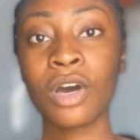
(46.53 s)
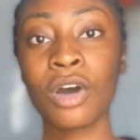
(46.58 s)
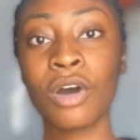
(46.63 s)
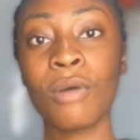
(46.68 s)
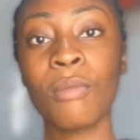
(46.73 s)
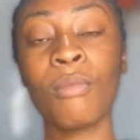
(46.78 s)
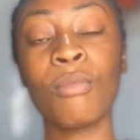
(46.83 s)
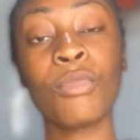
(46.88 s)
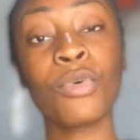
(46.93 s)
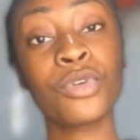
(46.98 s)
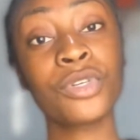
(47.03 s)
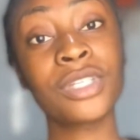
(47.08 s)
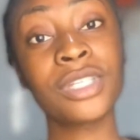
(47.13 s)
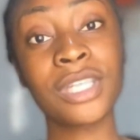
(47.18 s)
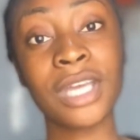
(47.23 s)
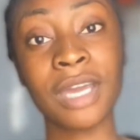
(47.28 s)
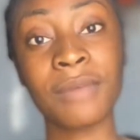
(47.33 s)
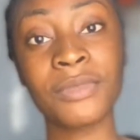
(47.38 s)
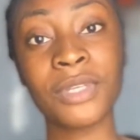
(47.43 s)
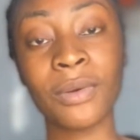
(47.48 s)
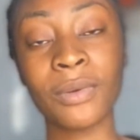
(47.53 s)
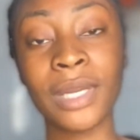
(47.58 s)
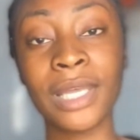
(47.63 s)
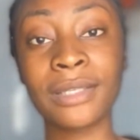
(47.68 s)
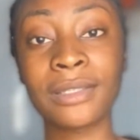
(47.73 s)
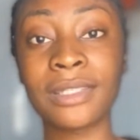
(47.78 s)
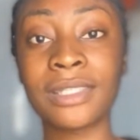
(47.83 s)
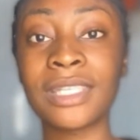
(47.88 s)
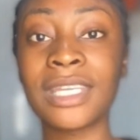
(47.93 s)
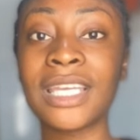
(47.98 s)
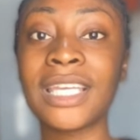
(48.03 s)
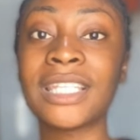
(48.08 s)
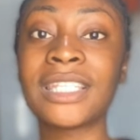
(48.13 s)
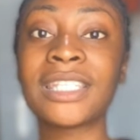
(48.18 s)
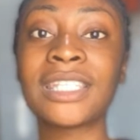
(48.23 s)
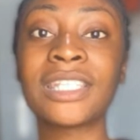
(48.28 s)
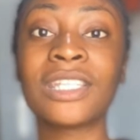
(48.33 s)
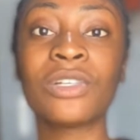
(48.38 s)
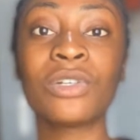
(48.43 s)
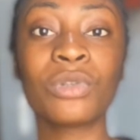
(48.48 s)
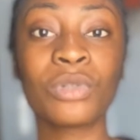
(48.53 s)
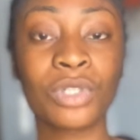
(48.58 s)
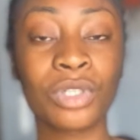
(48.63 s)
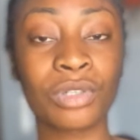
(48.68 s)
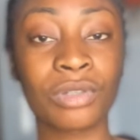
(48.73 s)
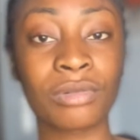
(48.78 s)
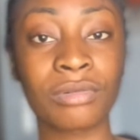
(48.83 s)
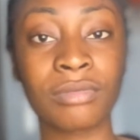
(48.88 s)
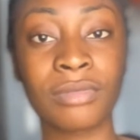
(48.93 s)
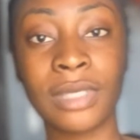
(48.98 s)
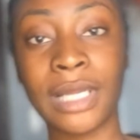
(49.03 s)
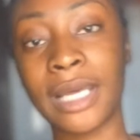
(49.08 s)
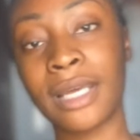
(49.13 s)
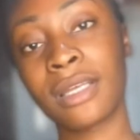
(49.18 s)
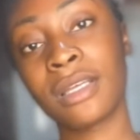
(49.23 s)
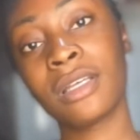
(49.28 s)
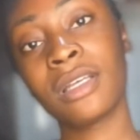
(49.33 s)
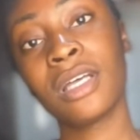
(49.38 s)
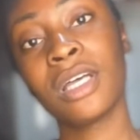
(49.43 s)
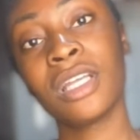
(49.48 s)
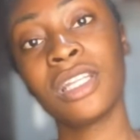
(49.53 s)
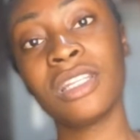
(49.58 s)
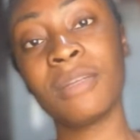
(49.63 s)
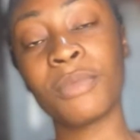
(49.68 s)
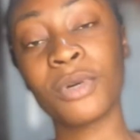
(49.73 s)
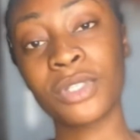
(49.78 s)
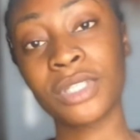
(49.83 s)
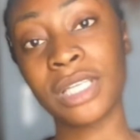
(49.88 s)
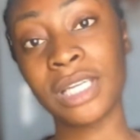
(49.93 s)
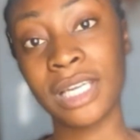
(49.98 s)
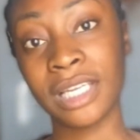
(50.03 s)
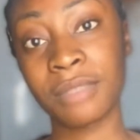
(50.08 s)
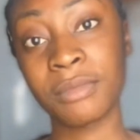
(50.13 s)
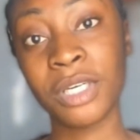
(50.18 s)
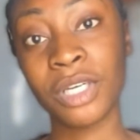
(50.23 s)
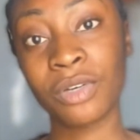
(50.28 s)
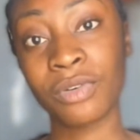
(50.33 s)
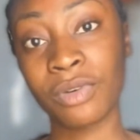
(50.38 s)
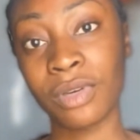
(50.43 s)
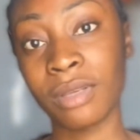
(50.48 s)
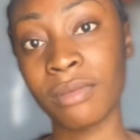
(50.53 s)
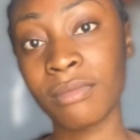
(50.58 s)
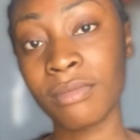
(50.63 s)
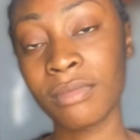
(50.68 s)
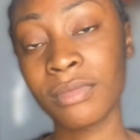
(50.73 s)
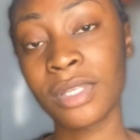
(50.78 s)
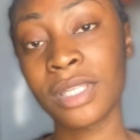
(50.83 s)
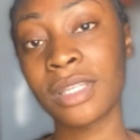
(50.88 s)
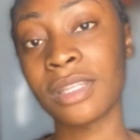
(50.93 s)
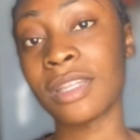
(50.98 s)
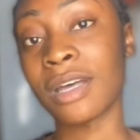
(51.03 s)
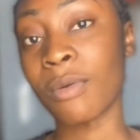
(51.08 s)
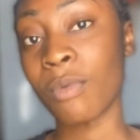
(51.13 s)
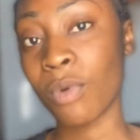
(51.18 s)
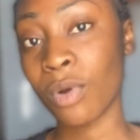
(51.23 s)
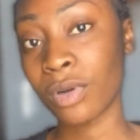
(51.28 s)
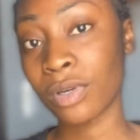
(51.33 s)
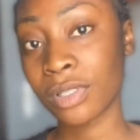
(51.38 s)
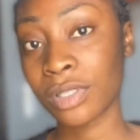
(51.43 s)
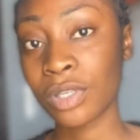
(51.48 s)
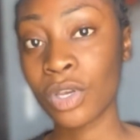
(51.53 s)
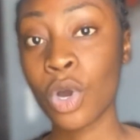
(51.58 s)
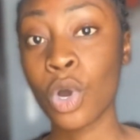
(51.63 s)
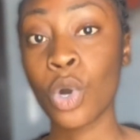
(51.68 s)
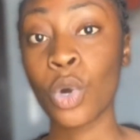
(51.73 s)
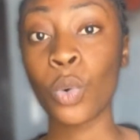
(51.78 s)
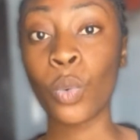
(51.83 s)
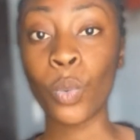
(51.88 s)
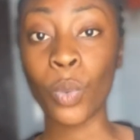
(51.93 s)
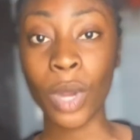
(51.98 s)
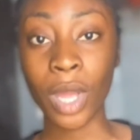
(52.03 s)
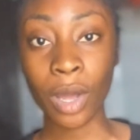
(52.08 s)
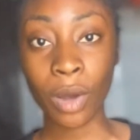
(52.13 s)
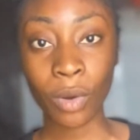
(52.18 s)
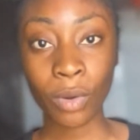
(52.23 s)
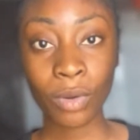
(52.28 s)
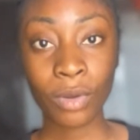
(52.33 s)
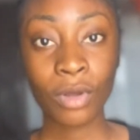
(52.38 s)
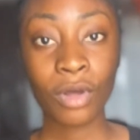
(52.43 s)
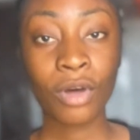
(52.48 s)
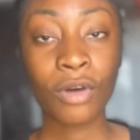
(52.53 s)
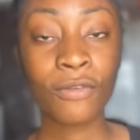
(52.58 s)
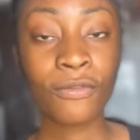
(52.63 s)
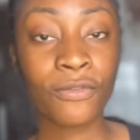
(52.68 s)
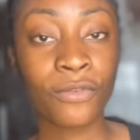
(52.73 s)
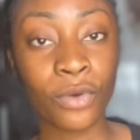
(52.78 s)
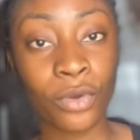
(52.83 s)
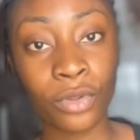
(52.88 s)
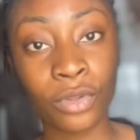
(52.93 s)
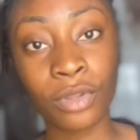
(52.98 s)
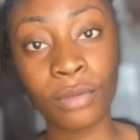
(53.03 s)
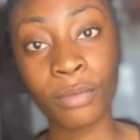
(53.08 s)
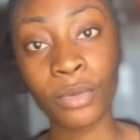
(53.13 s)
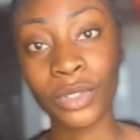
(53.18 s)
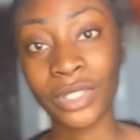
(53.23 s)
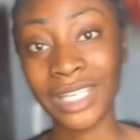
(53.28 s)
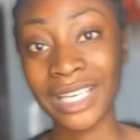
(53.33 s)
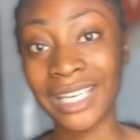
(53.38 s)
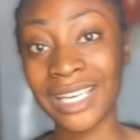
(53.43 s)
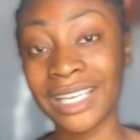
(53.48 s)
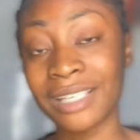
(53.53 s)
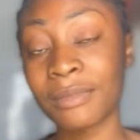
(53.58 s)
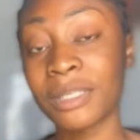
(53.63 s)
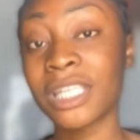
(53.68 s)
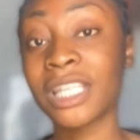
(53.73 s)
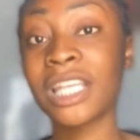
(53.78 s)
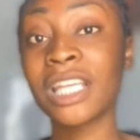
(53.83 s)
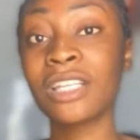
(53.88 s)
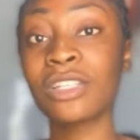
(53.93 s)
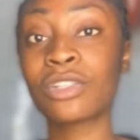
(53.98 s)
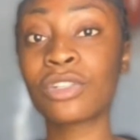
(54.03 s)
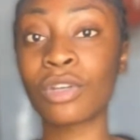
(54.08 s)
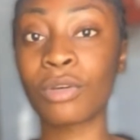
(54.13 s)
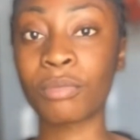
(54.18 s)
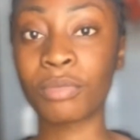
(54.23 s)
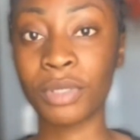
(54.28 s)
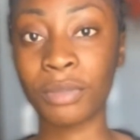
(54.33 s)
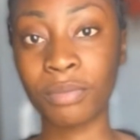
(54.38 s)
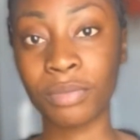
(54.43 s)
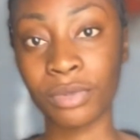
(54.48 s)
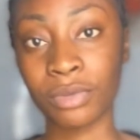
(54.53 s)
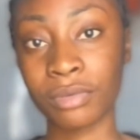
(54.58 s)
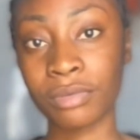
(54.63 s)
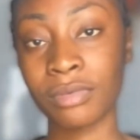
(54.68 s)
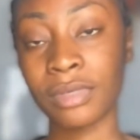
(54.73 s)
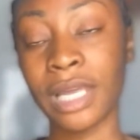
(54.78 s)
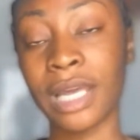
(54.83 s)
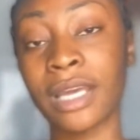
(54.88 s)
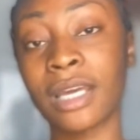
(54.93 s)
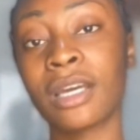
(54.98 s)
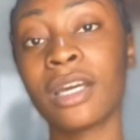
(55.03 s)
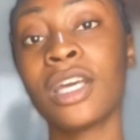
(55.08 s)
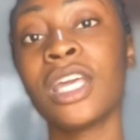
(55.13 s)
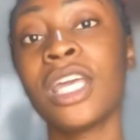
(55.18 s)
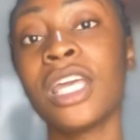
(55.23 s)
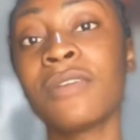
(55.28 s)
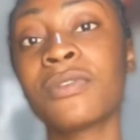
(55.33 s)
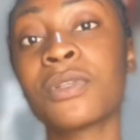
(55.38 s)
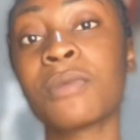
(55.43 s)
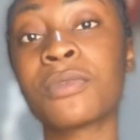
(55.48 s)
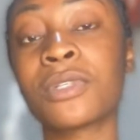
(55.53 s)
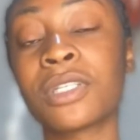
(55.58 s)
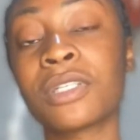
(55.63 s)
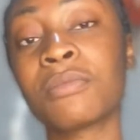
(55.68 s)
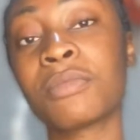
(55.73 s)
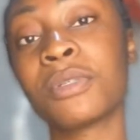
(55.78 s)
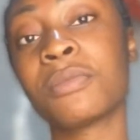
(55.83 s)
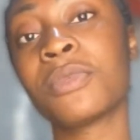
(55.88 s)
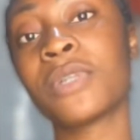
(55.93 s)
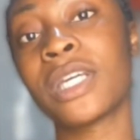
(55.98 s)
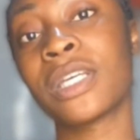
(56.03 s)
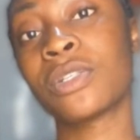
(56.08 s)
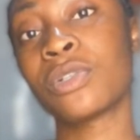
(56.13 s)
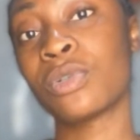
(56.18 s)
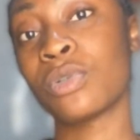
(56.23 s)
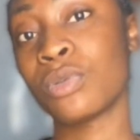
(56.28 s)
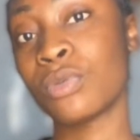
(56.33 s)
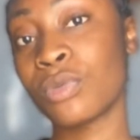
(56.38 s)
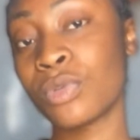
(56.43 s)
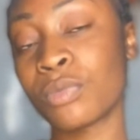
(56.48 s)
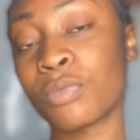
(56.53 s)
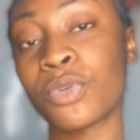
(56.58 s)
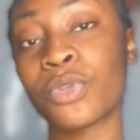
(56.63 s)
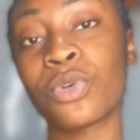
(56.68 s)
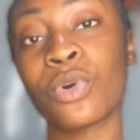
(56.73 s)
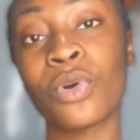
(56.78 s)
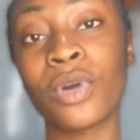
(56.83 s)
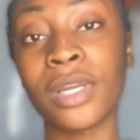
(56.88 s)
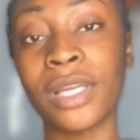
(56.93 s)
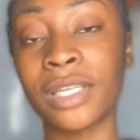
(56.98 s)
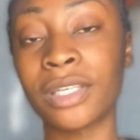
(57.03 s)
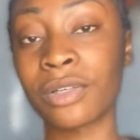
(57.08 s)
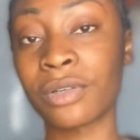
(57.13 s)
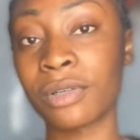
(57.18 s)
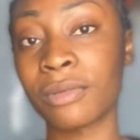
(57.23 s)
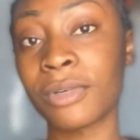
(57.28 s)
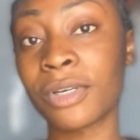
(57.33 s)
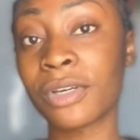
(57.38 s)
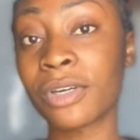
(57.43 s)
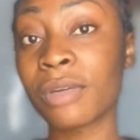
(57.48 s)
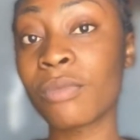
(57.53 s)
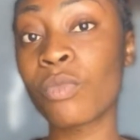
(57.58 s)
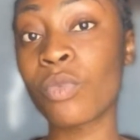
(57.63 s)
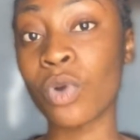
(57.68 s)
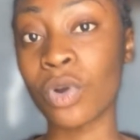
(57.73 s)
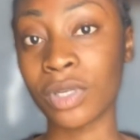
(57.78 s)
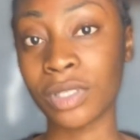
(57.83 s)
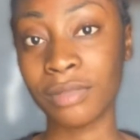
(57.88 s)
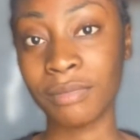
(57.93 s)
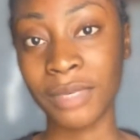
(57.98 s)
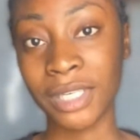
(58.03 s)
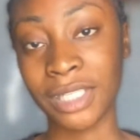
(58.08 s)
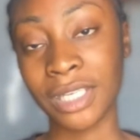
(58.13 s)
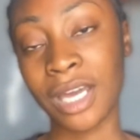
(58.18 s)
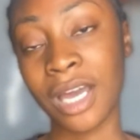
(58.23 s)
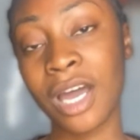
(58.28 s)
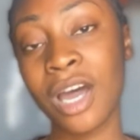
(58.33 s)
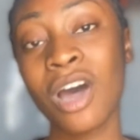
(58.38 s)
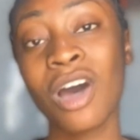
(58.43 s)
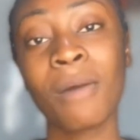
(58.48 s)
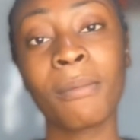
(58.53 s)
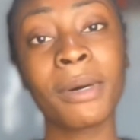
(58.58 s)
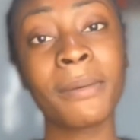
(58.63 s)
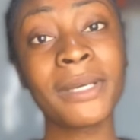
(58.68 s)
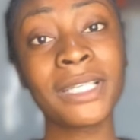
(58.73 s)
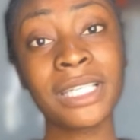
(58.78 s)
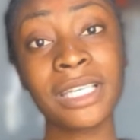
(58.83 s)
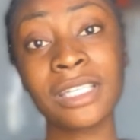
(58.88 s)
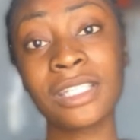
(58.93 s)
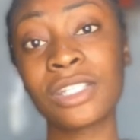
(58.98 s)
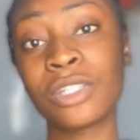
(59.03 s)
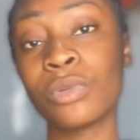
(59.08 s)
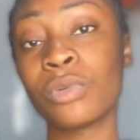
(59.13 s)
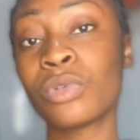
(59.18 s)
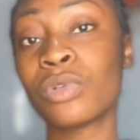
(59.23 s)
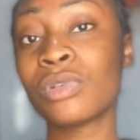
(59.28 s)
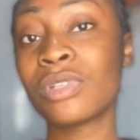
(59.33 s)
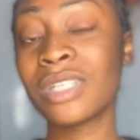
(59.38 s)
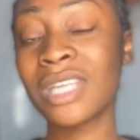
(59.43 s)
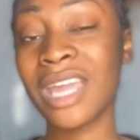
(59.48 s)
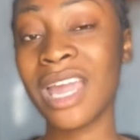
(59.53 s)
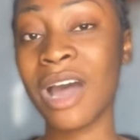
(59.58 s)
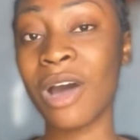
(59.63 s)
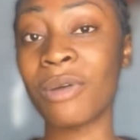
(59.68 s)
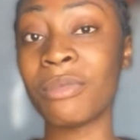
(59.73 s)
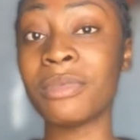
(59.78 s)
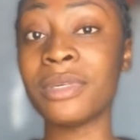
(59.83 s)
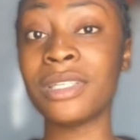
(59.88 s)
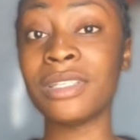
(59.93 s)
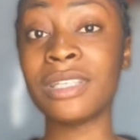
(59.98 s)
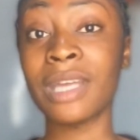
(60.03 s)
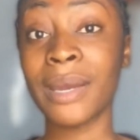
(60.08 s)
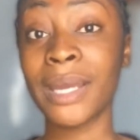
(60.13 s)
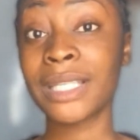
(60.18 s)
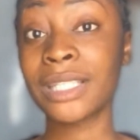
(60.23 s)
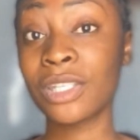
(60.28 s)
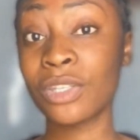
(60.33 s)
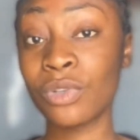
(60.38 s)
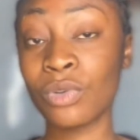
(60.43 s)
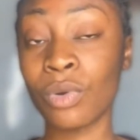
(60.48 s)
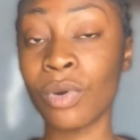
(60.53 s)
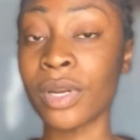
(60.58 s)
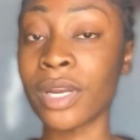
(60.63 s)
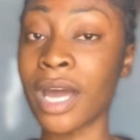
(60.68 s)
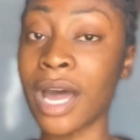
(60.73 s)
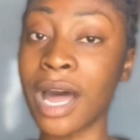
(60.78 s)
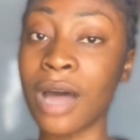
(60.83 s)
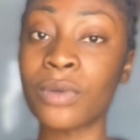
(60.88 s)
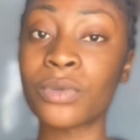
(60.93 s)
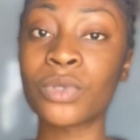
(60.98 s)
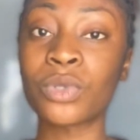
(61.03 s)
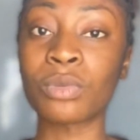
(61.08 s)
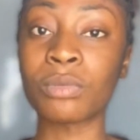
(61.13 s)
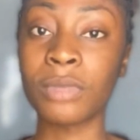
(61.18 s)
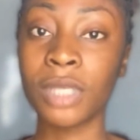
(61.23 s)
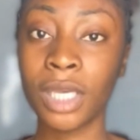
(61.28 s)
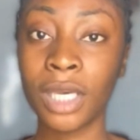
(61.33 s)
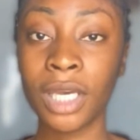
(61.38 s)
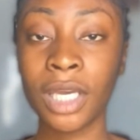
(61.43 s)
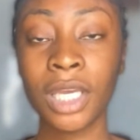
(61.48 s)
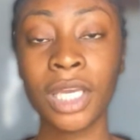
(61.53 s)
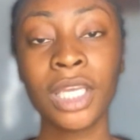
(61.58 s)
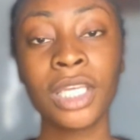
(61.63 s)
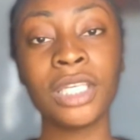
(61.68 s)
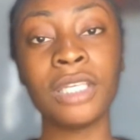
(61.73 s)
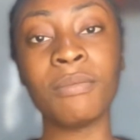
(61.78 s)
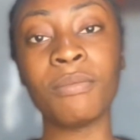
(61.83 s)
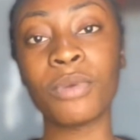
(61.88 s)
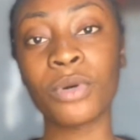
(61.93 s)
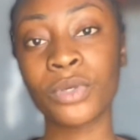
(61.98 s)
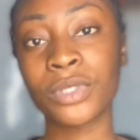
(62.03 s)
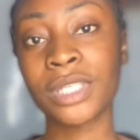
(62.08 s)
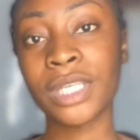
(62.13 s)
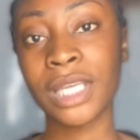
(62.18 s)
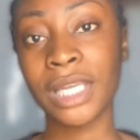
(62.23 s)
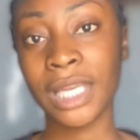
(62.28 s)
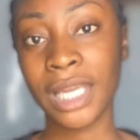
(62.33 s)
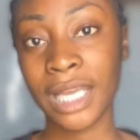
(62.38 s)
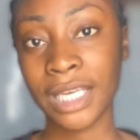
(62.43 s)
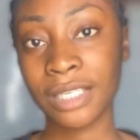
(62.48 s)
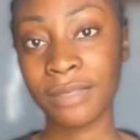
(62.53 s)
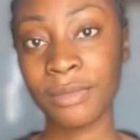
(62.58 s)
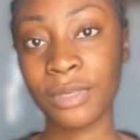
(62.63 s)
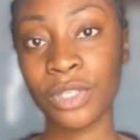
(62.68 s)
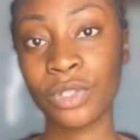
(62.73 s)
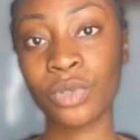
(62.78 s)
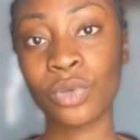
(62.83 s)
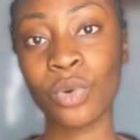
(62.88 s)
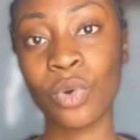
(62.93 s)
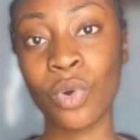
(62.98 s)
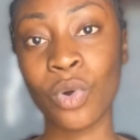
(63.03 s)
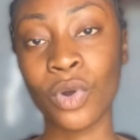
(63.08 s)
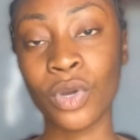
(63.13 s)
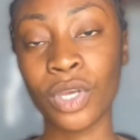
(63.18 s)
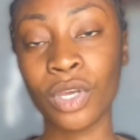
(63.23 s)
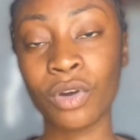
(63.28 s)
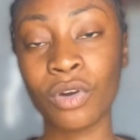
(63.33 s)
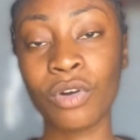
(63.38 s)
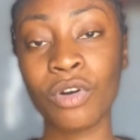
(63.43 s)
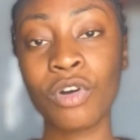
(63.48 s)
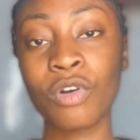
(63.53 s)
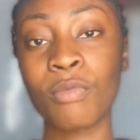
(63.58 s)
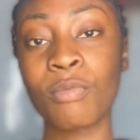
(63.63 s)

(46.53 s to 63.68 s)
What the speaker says: Most times I would like to say it's the lotion, like the butt enlargement cream, that works well for the butt enlargement in some people. Like if some certain people get to use both the oil and the cream works better. But better still, today I'll be directing you on how to make the butt enlargement oil.